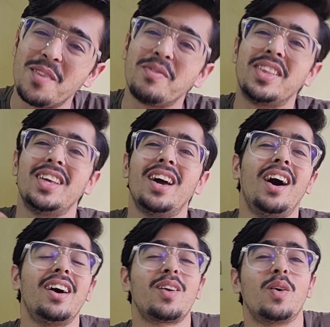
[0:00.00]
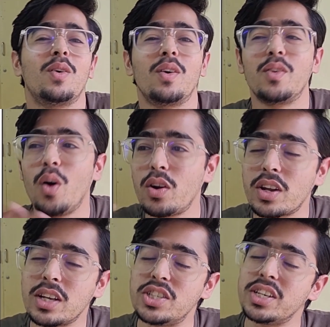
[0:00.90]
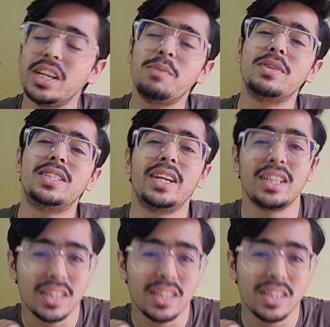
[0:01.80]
They are not generally present in